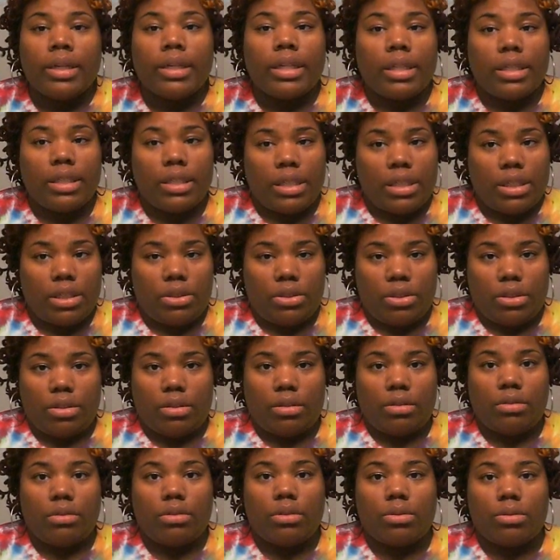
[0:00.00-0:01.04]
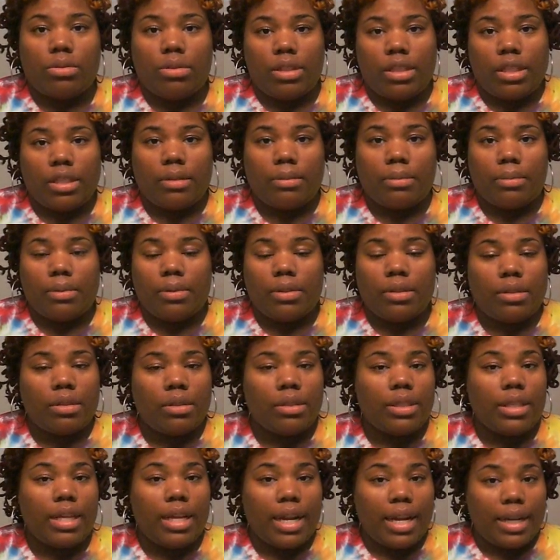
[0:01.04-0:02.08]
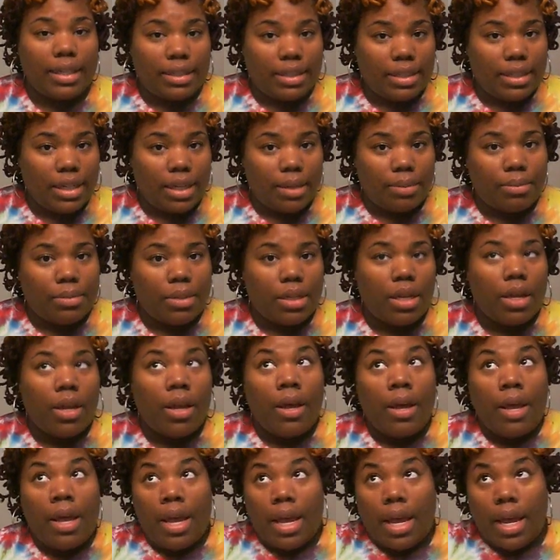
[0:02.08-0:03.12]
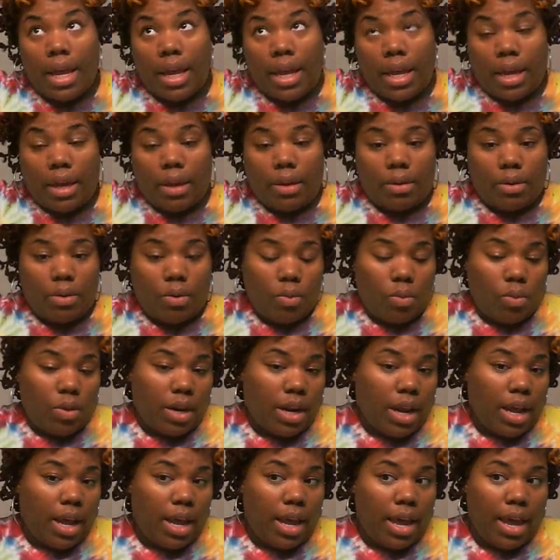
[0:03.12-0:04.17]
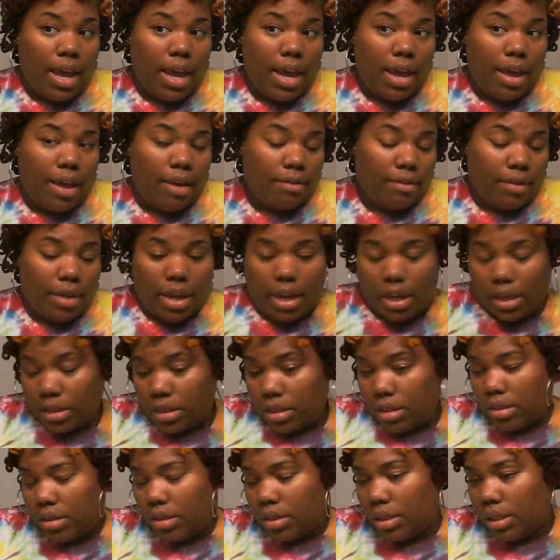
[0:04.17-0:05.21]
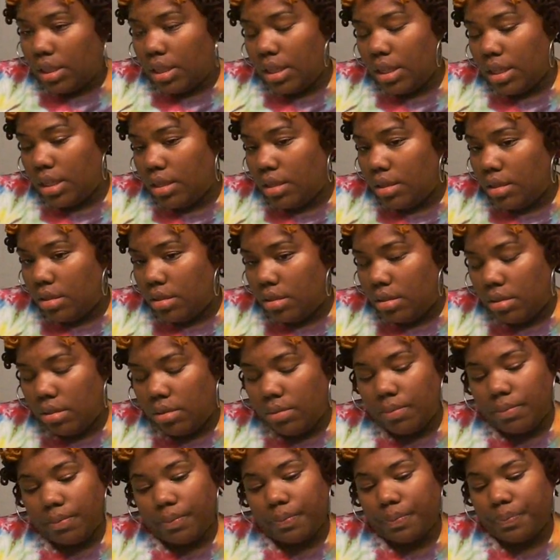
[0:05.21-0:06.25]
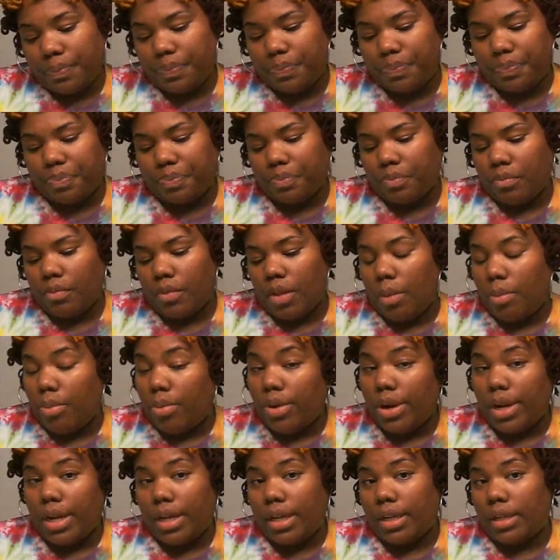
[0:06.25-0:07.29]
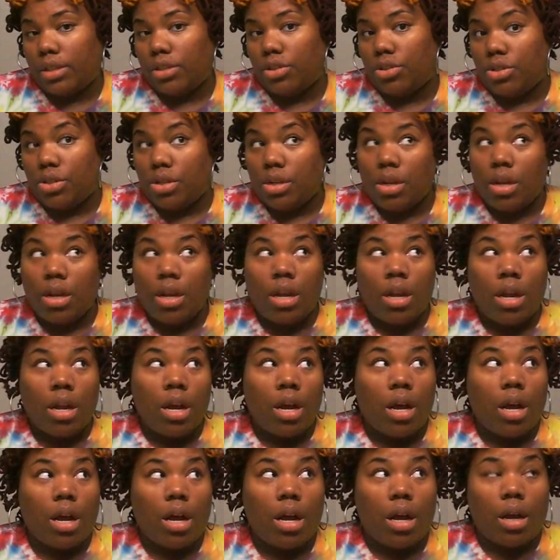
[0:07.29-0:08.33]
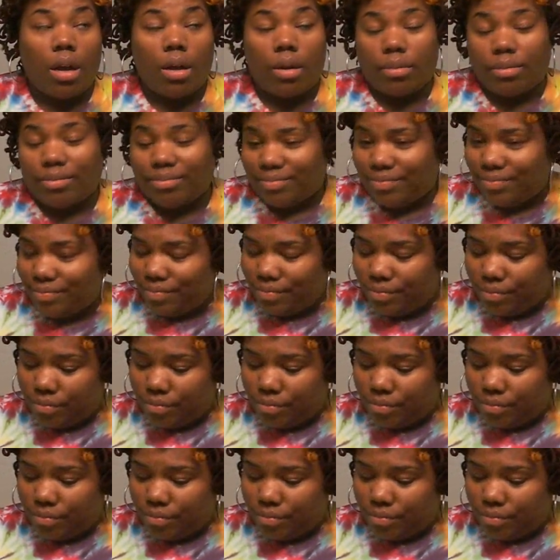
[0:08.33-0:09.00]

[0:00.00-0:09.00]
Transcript: condition those tips that I dipped. And what I have actually is breakage. I